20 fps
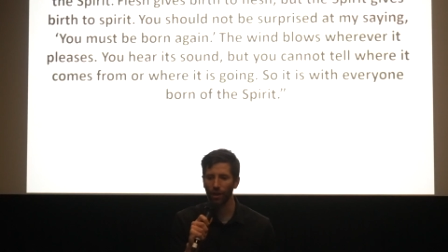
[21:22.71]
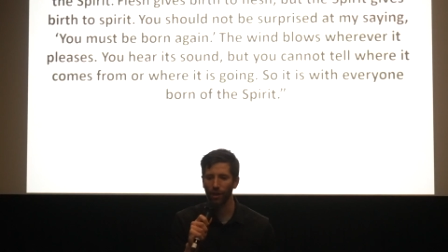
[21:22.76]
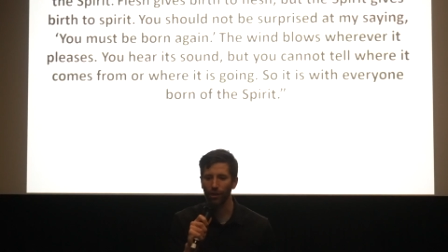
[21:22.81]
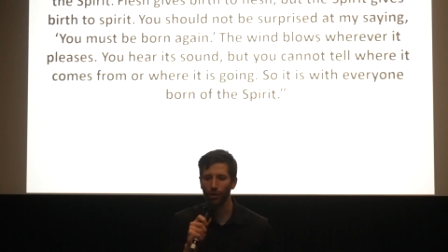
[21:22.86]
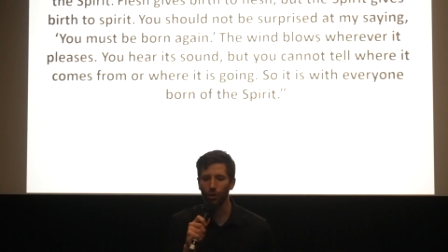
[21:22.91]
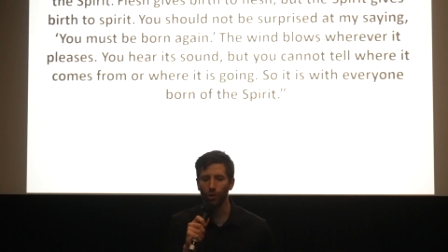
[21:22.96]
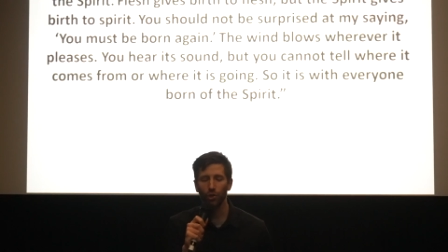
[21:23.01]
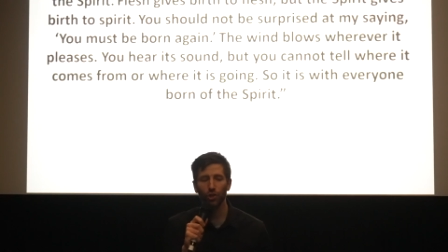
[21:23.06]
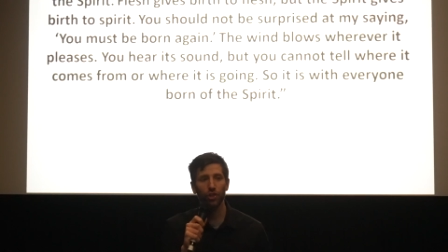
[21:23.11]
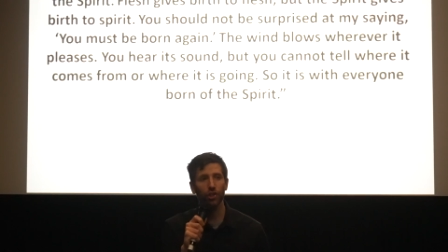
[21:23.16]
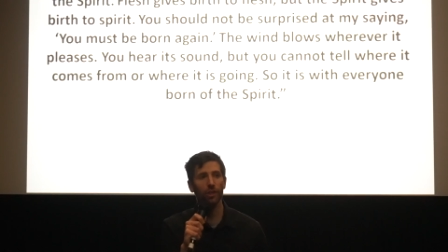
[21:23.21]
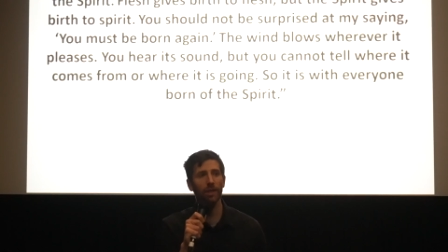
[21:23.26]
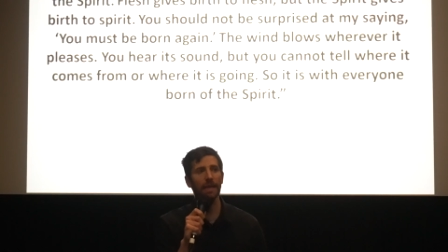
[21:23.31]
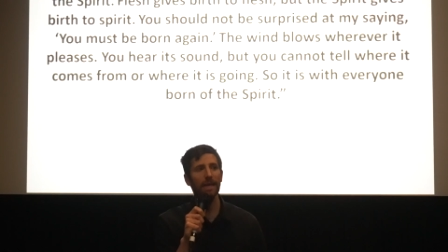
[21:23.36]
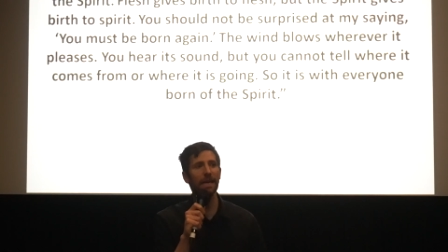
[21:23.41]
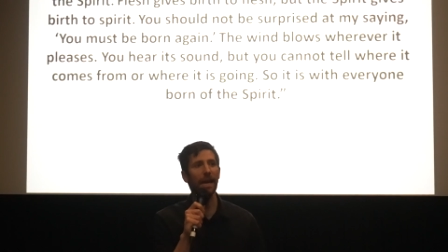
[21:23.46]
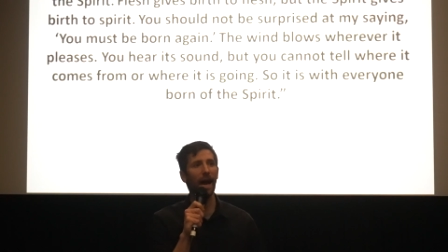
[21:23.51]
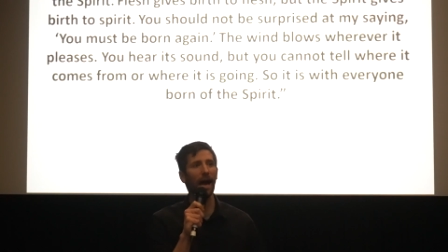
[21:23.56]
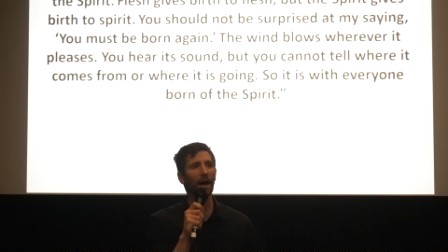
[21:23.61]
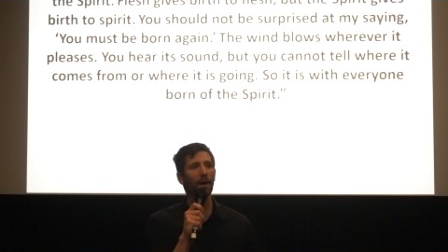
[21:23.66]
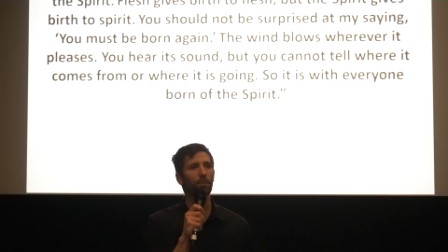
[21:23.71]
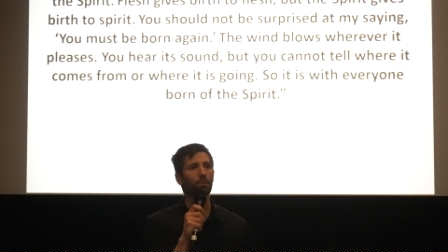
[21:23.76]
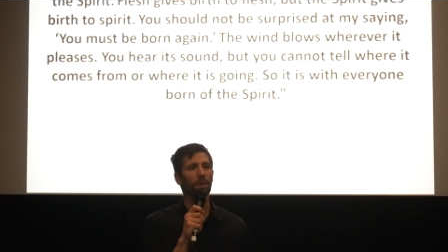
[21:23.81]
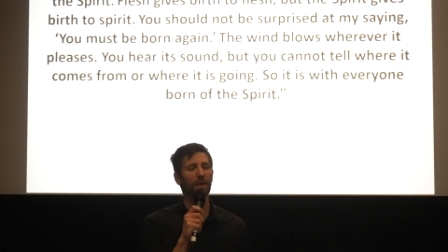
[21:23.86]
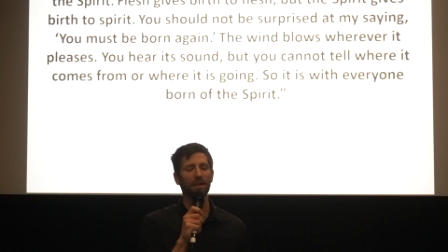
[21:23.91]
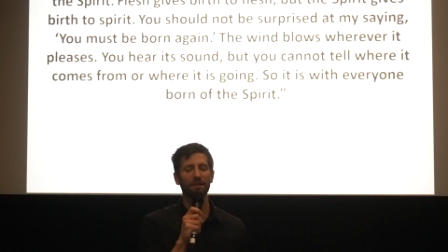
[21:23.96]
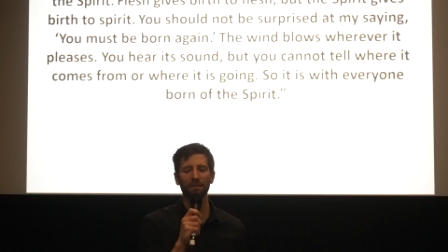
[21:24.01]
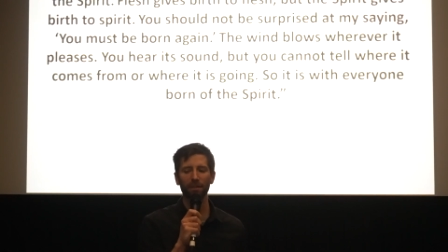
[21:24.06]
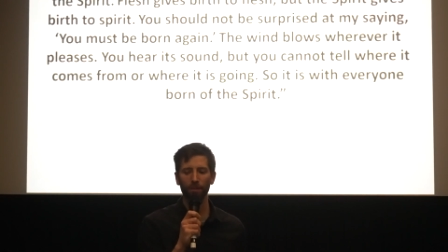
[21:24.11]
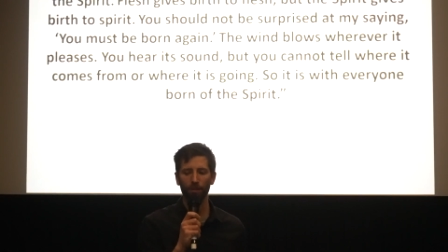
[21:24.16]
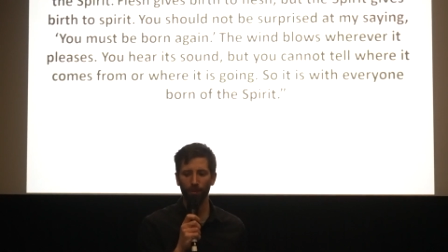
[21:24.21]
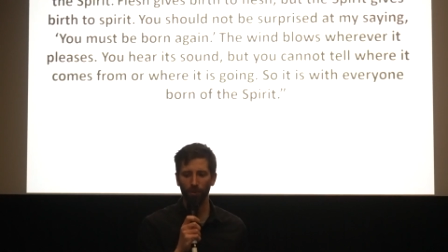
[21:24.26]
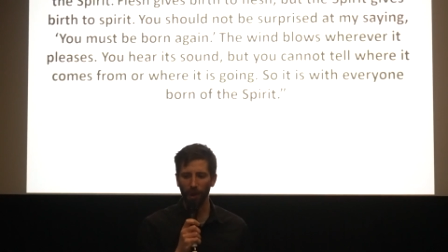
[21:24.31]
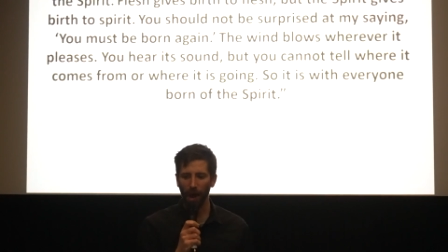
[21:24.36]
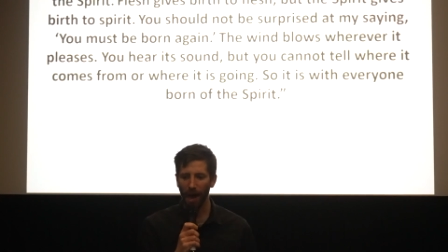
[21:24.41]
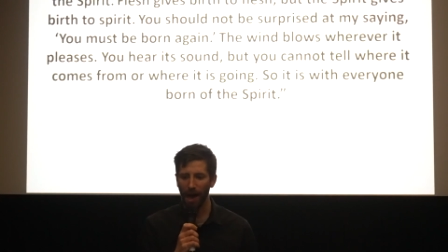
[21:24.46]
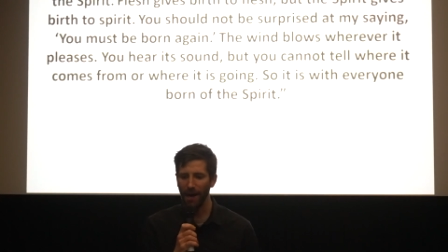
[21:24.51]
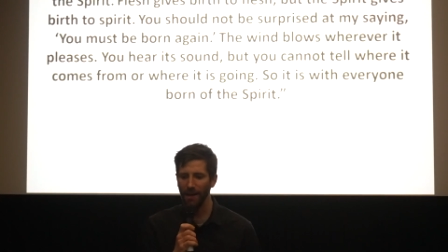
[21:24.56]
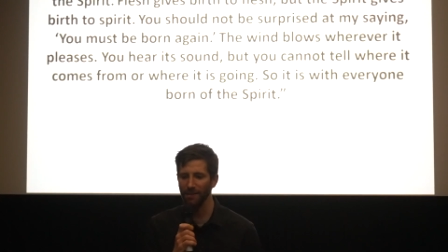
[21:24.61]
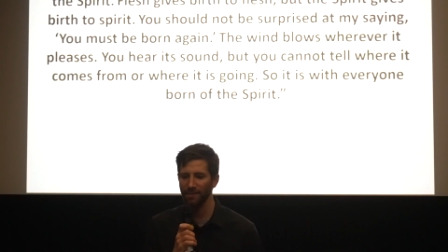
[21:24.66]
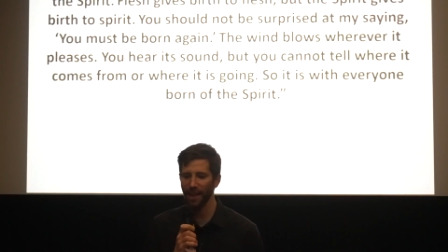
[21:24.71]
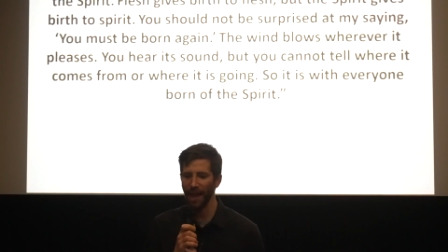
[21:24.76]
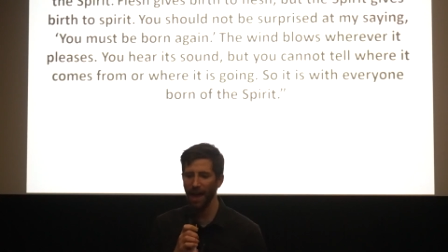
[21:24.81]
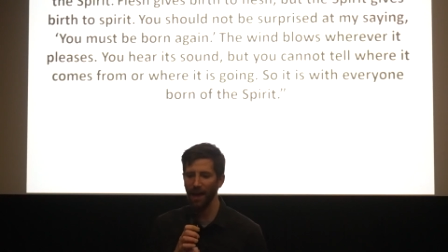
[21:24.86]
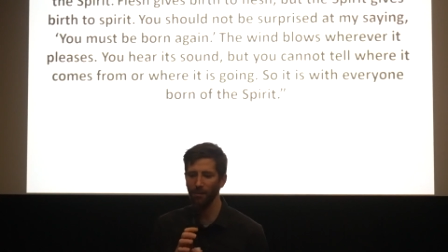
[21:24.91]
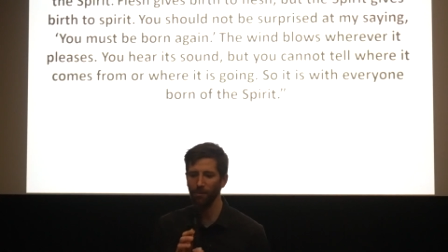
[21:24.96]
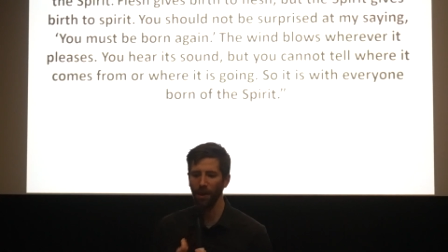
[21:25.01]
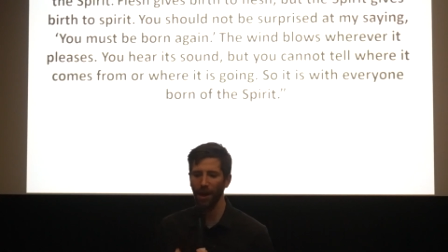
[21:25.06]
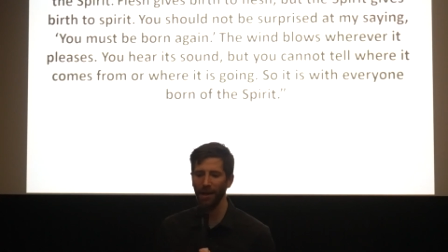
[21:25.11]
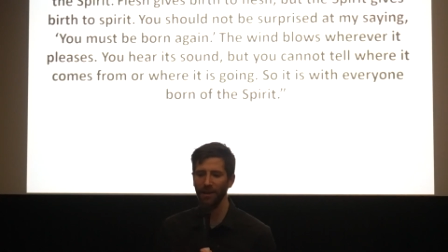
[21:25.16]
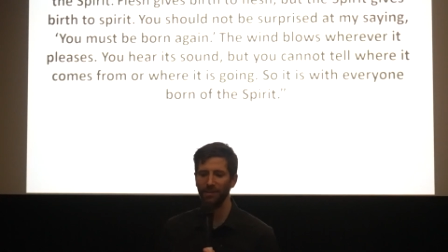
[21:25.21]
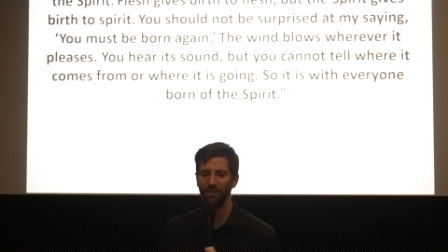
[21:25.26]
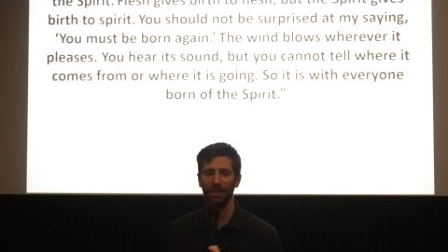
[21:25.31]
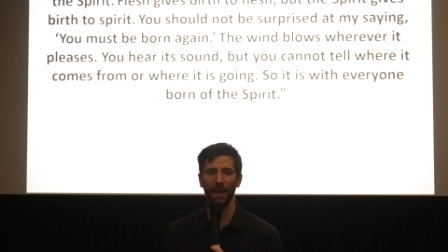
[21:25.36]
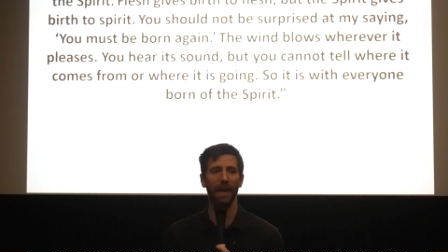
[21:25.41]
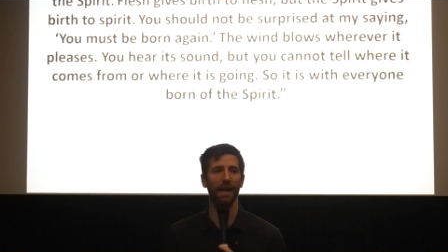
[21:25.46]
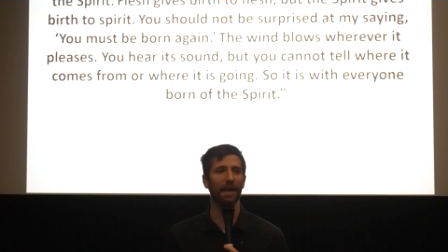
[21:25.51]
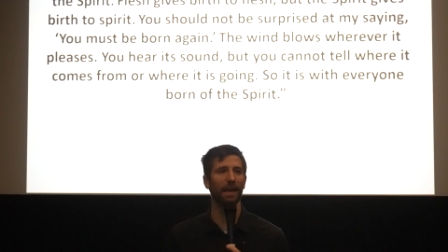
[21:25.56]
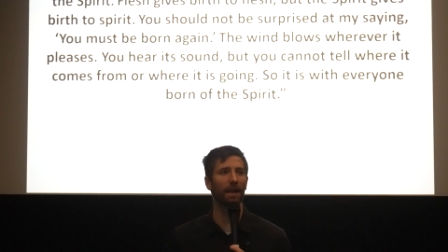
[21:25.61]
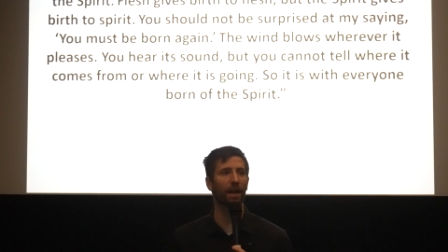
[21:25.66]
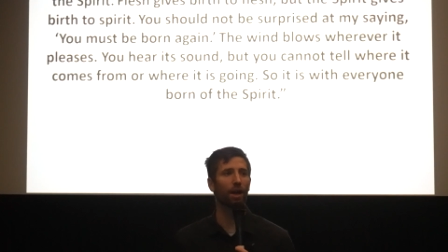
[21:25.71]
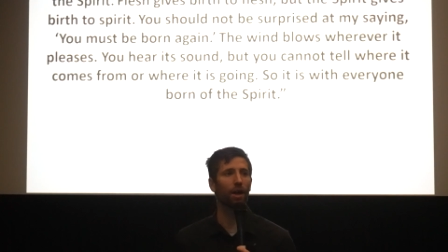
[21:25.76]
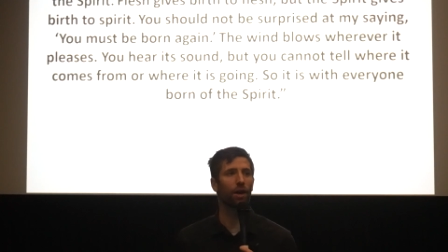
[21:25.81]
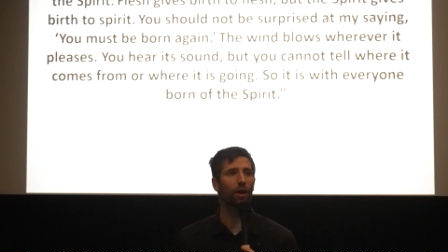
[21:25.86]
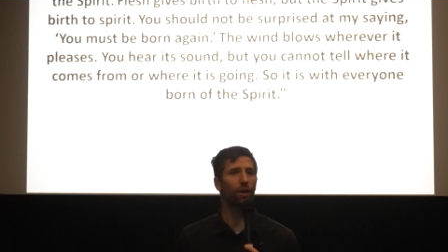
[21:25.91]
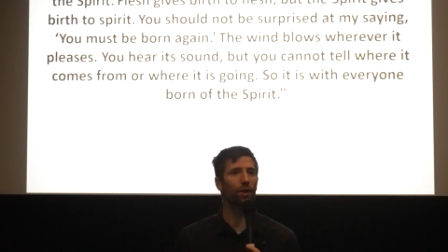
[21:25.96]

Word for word: You should not be surprised at my saying,